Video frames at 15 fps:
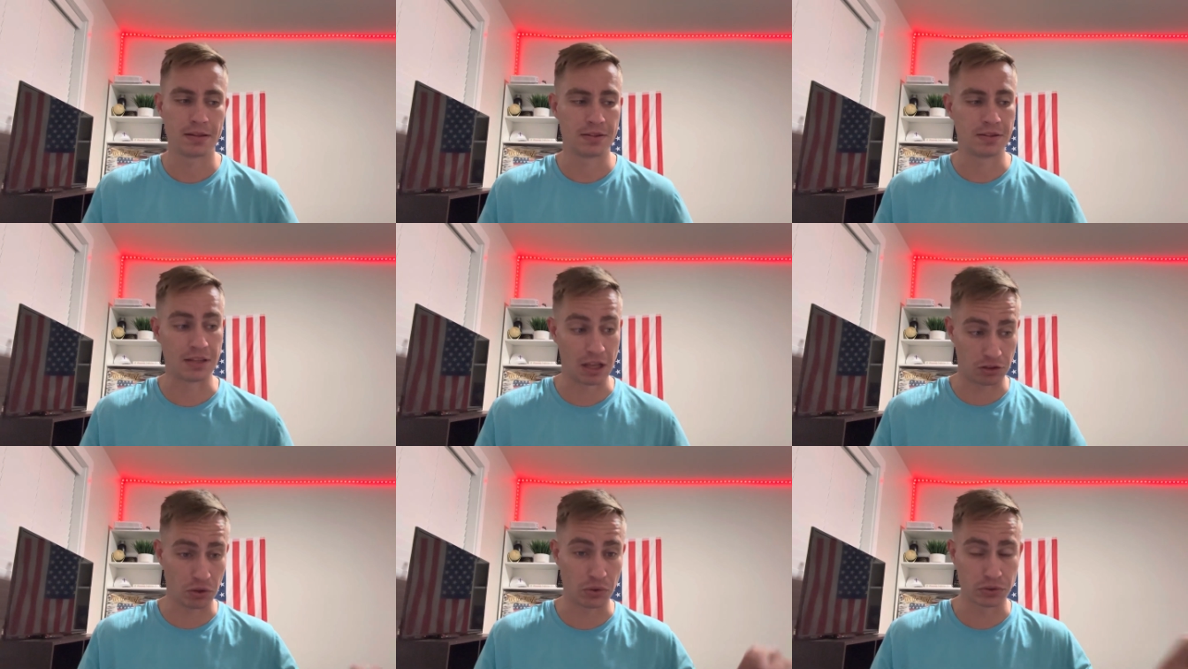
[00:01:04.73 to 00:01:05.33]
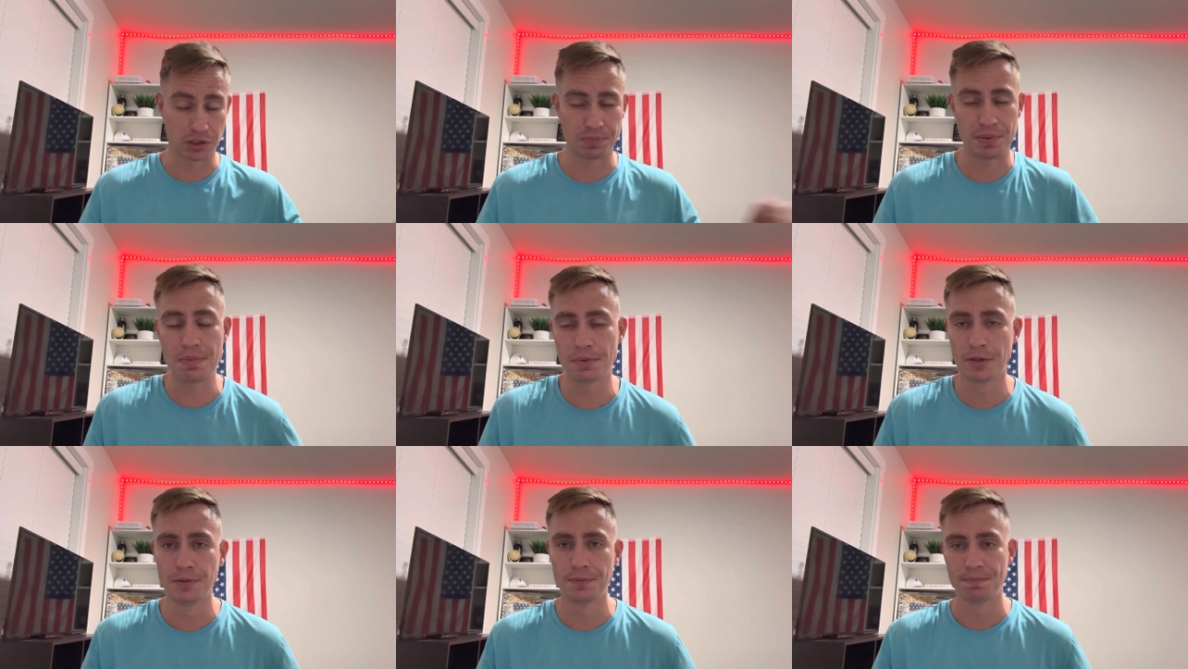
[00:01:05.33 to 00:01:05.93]
that those
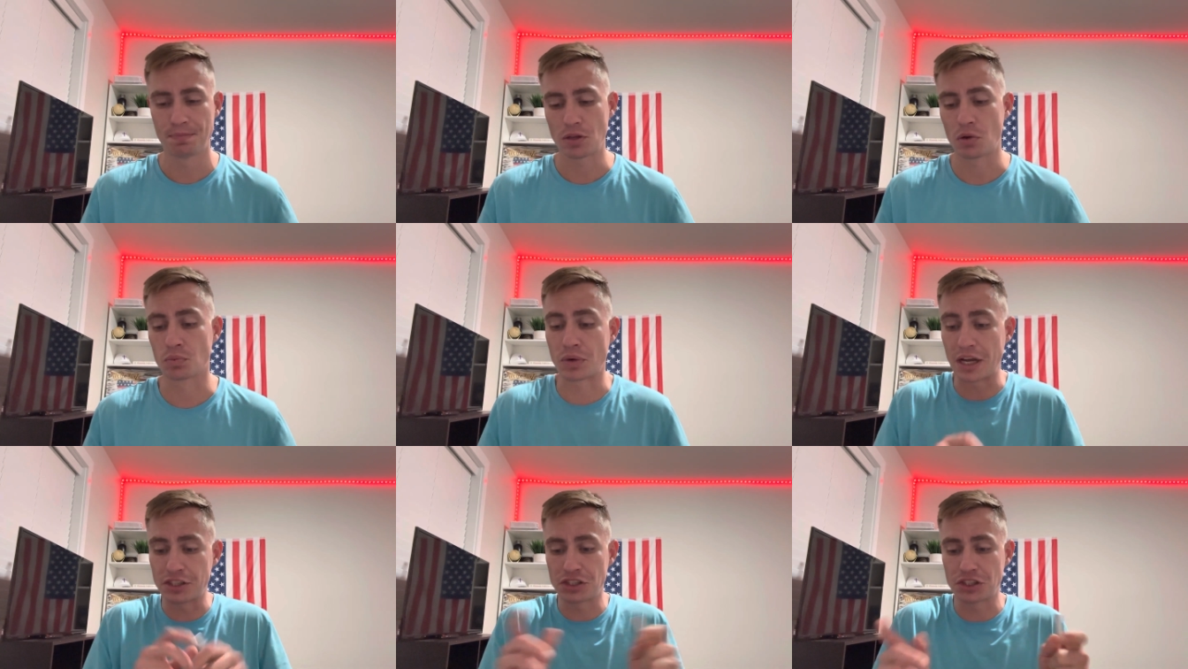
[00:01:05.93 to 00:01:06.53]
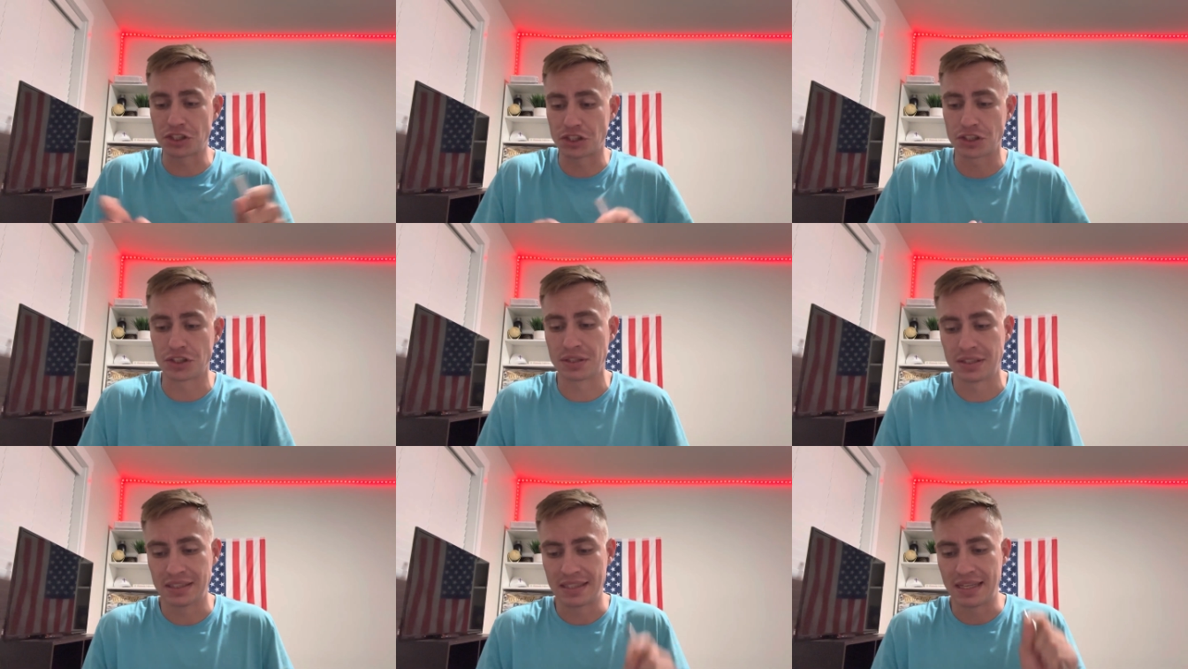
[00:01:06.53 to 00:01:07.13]
people
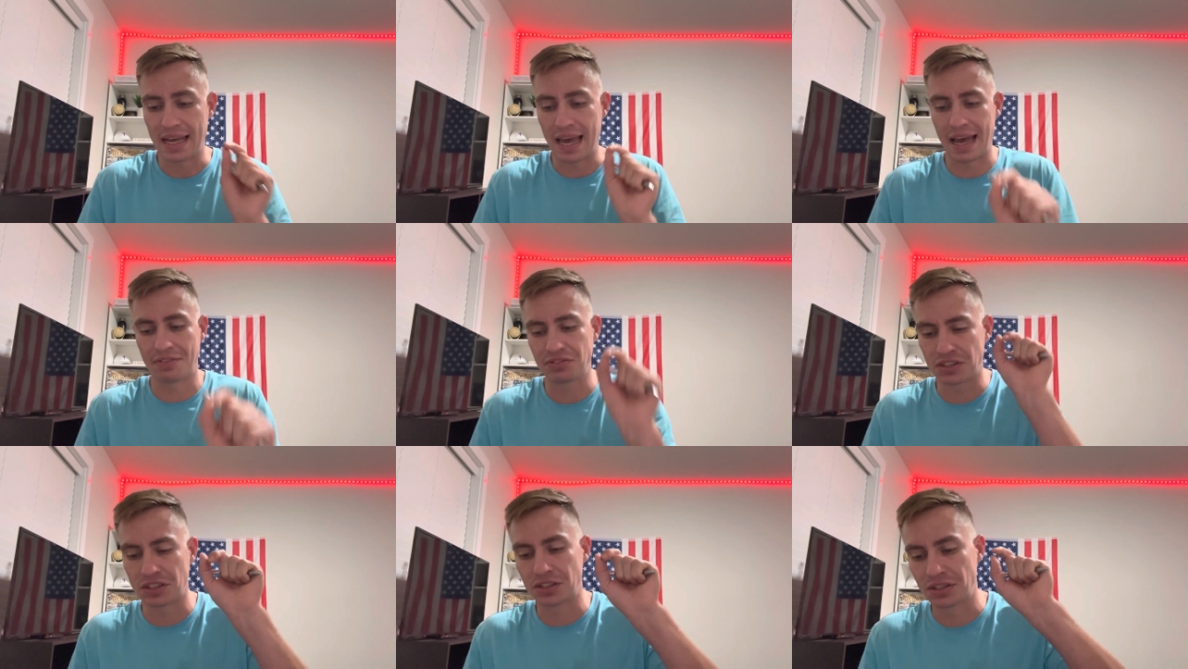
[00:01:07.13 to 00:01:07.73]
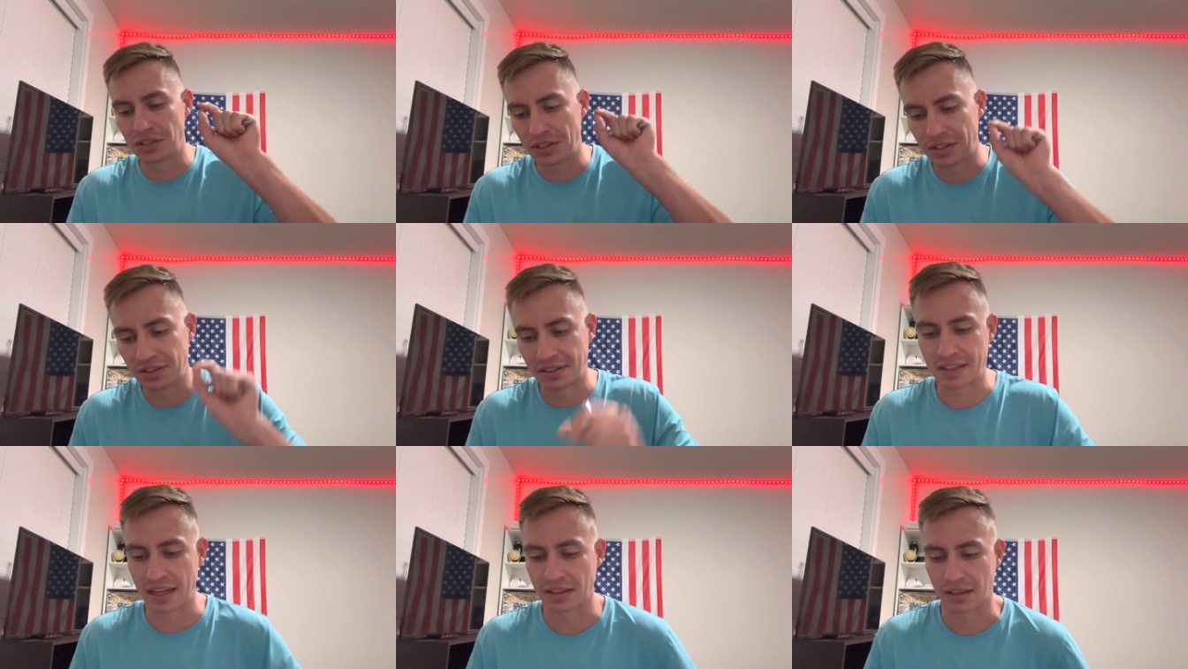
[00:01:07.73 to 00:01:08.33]
registered after the
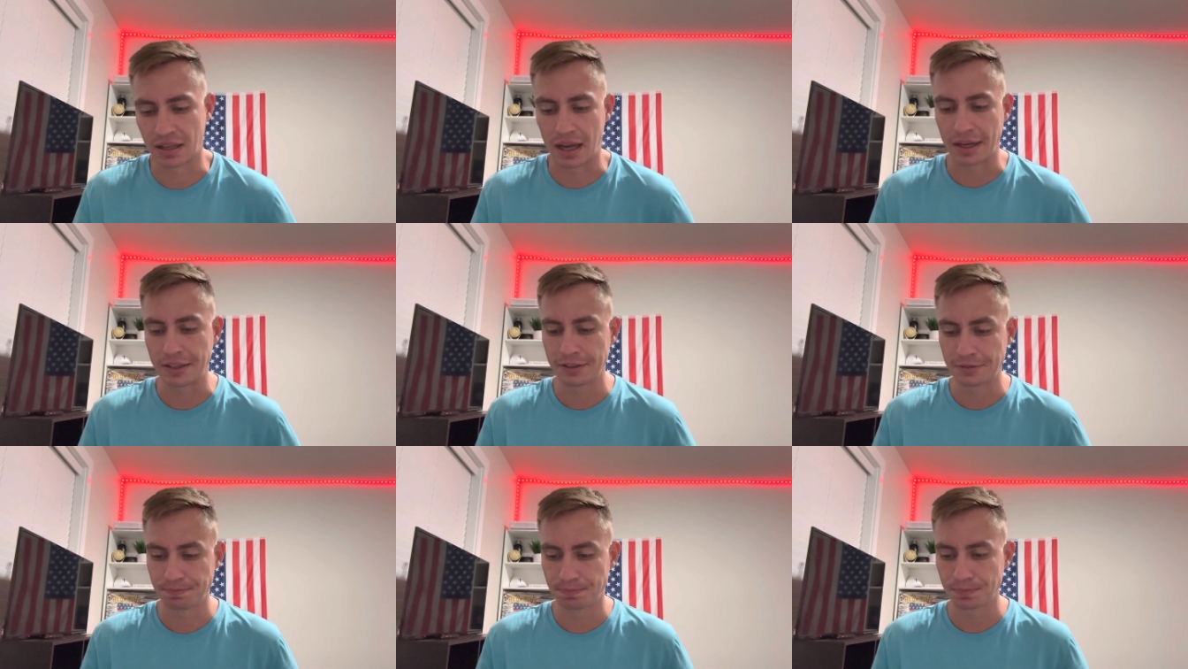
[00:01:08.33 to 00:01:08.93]
deadline.